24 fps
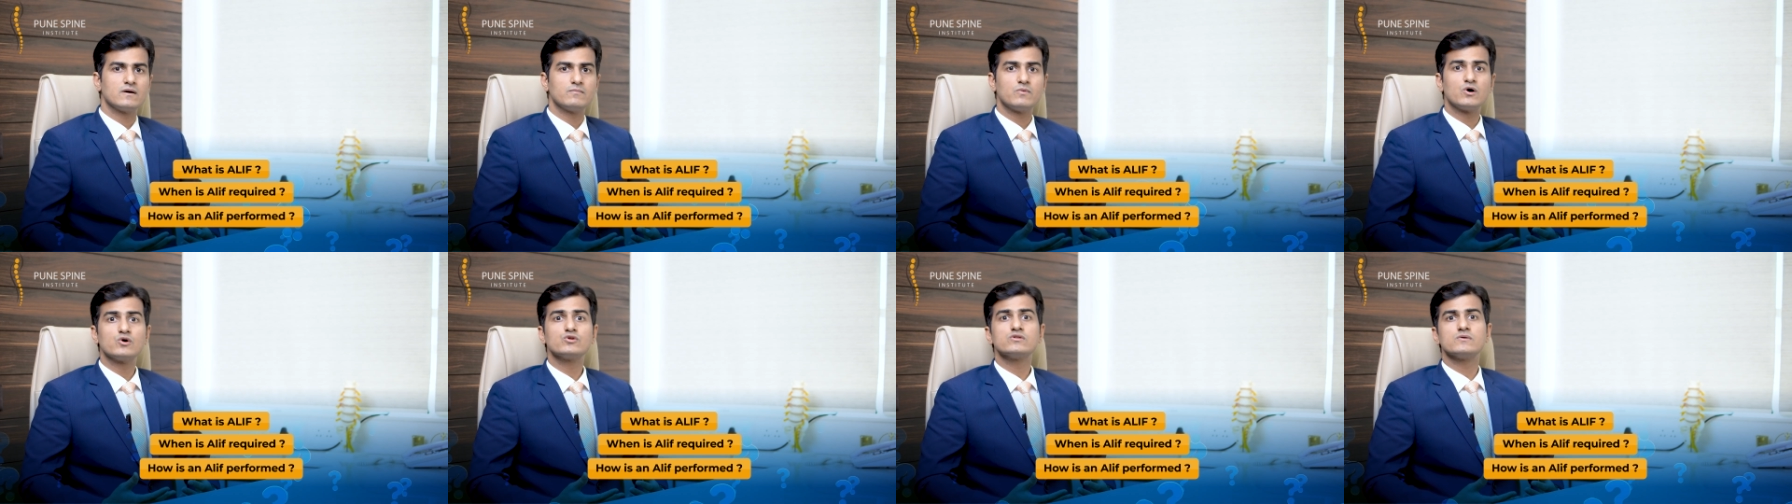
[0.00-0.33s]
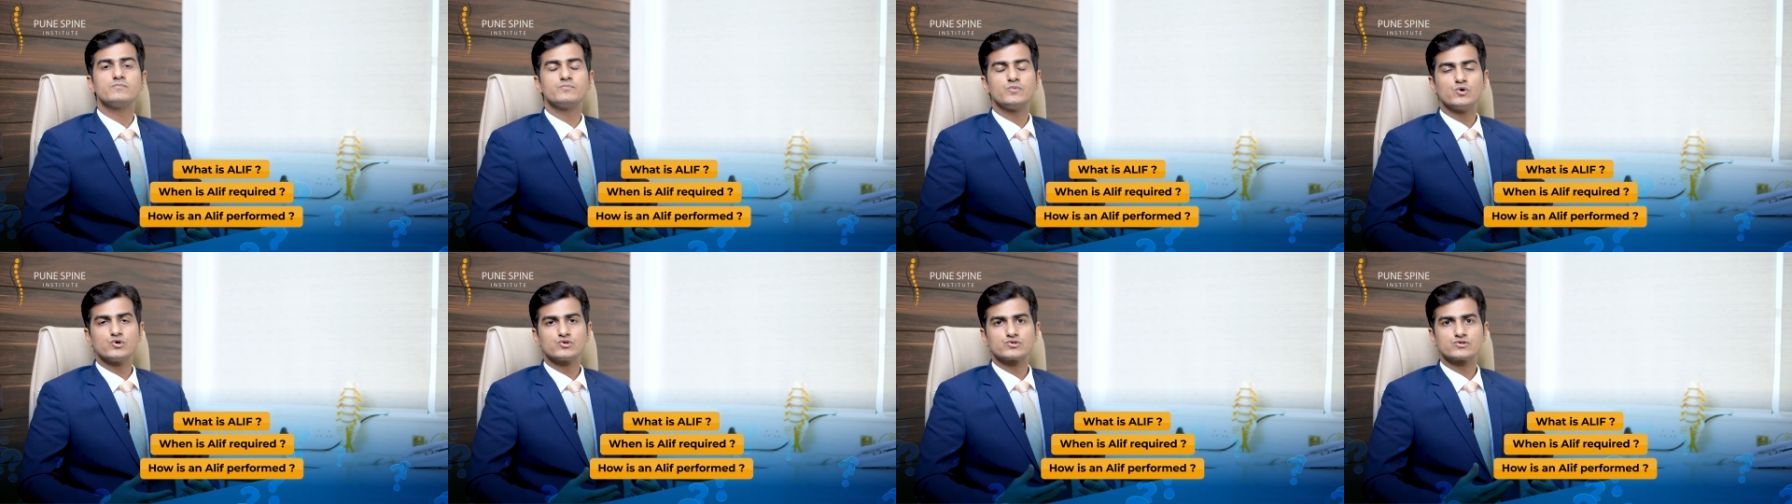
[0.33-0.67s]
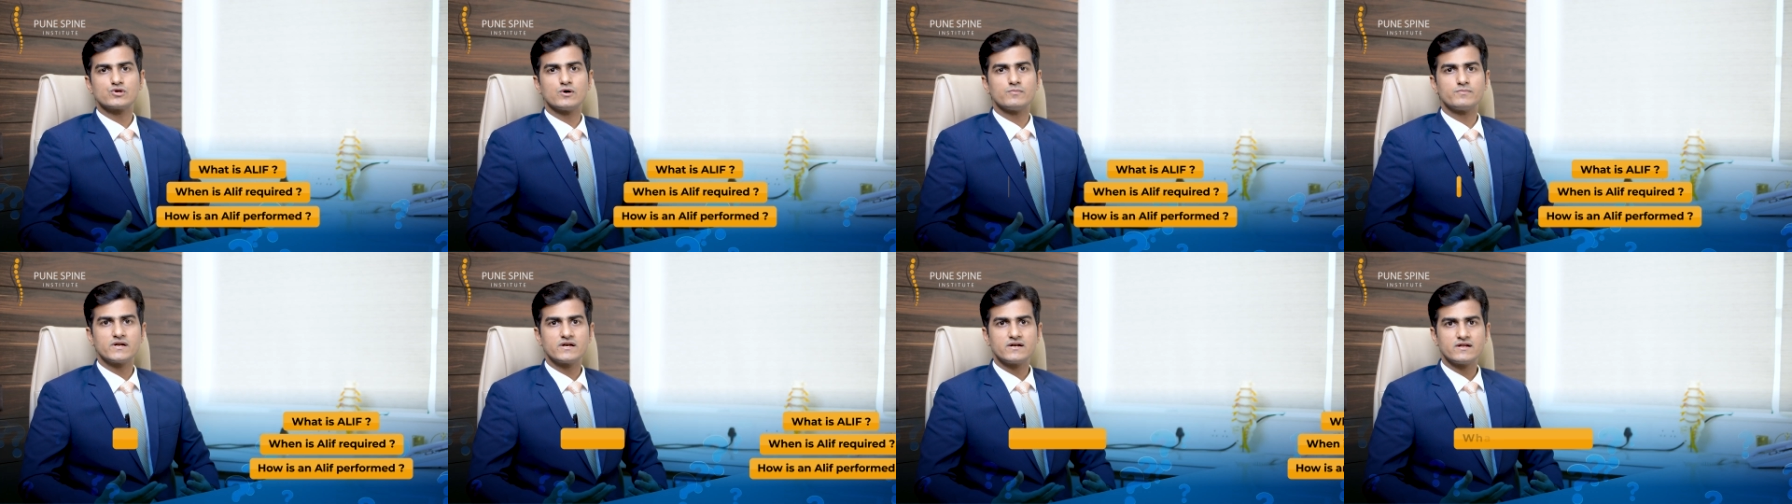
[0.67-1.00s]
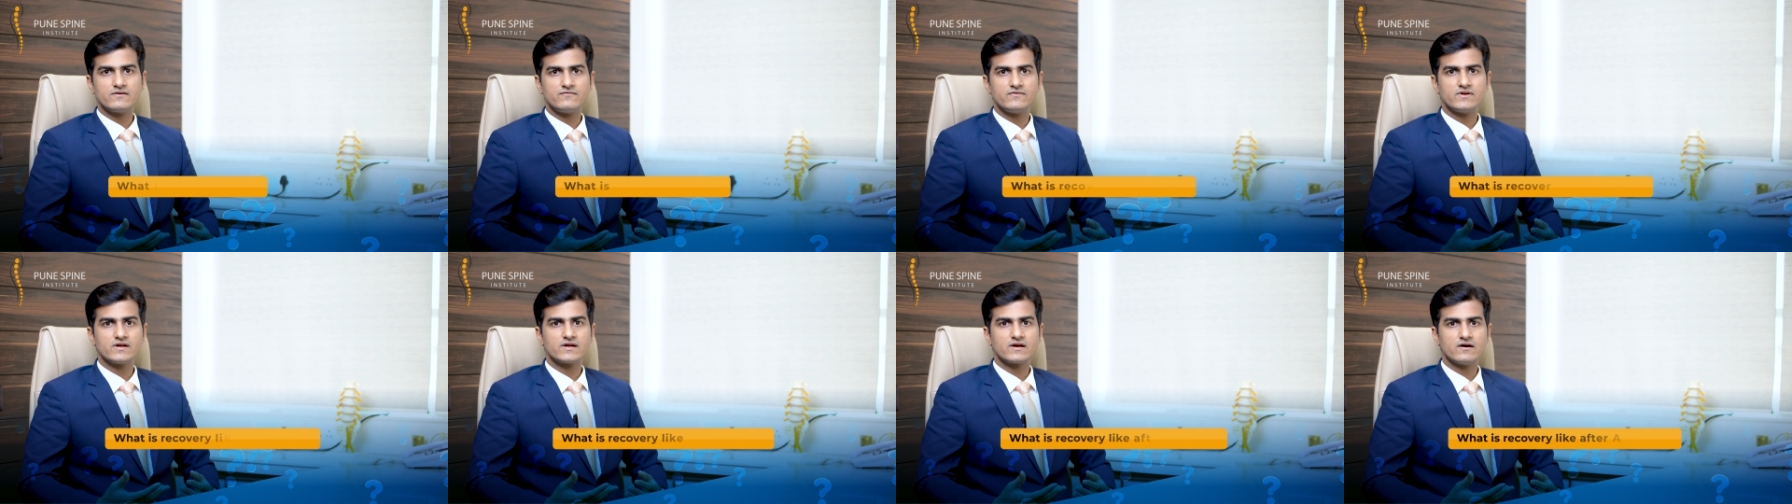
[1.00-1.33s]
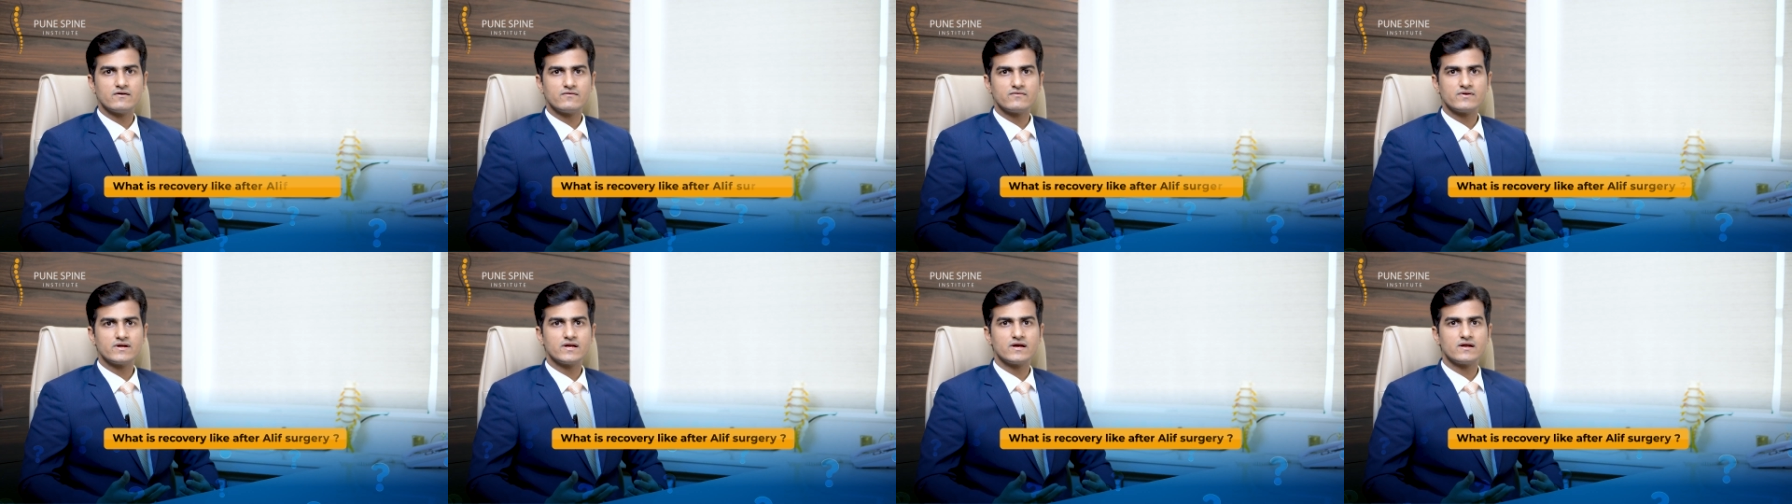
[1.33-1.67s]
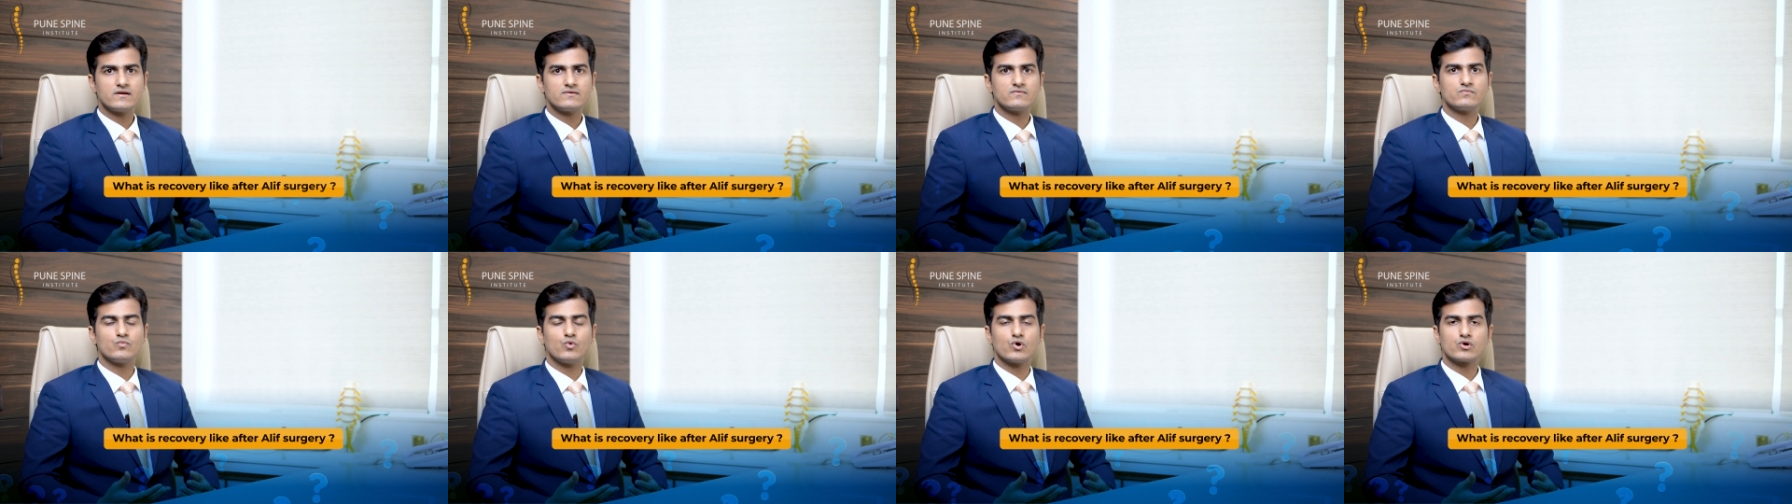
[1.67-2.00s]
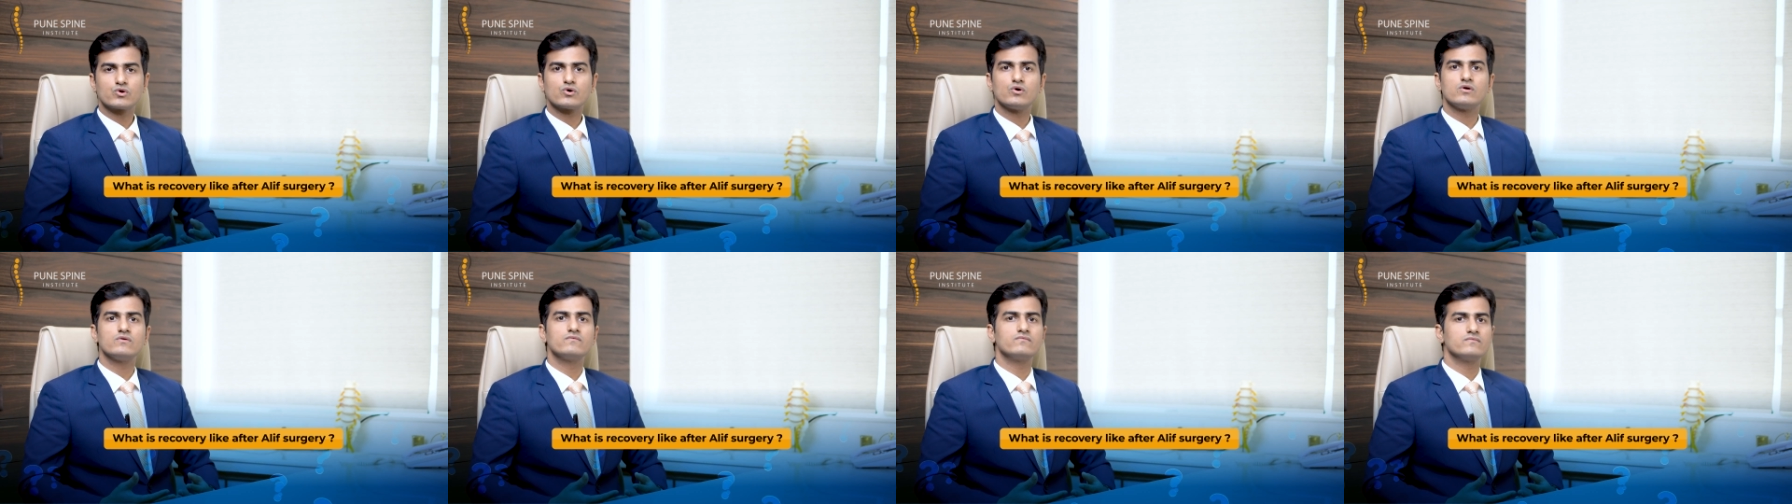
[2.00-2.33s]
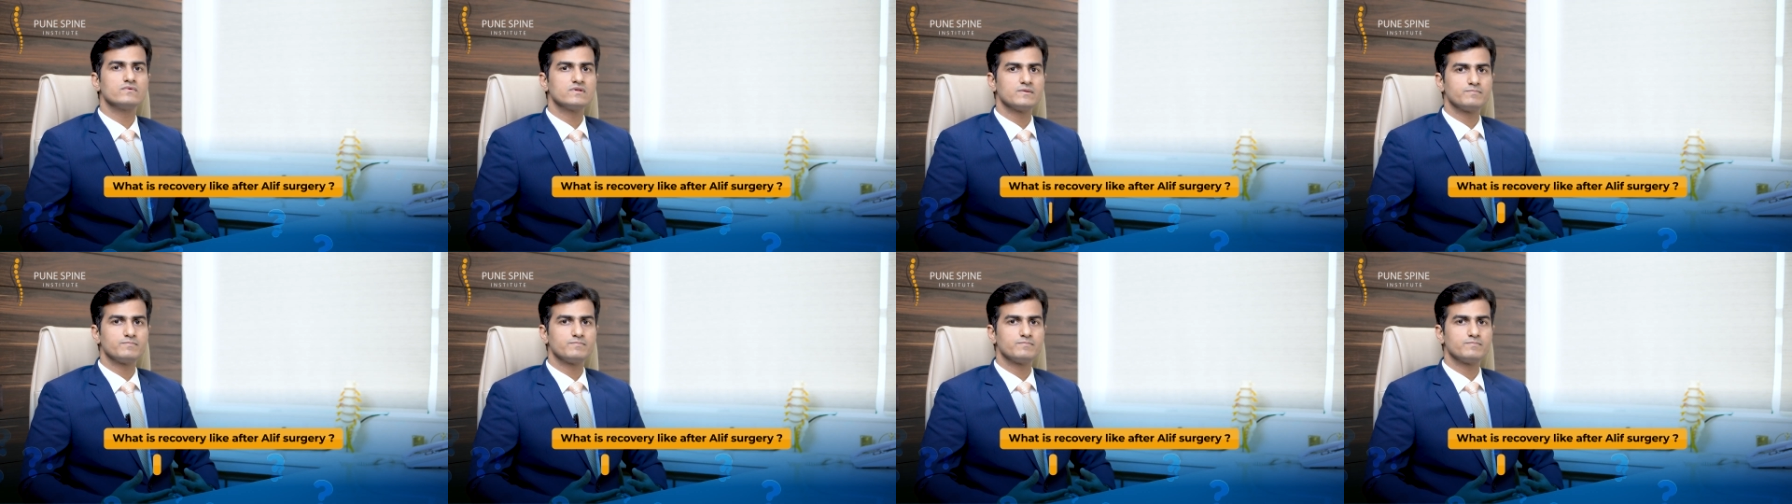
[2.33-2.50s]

about the post-operative recovery and what all